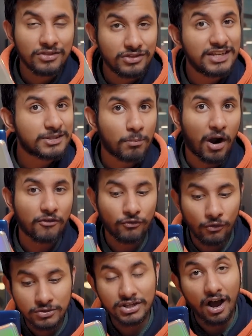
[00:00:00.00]
these
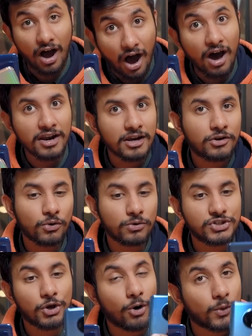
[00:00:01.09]
smartphones are
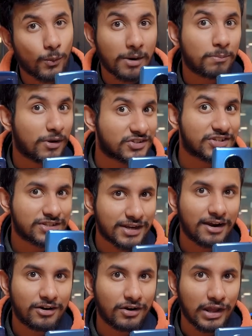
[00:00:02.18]
encroaching on OnePlus's
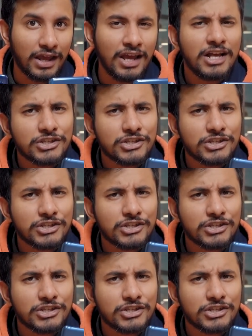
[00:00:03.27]
territory,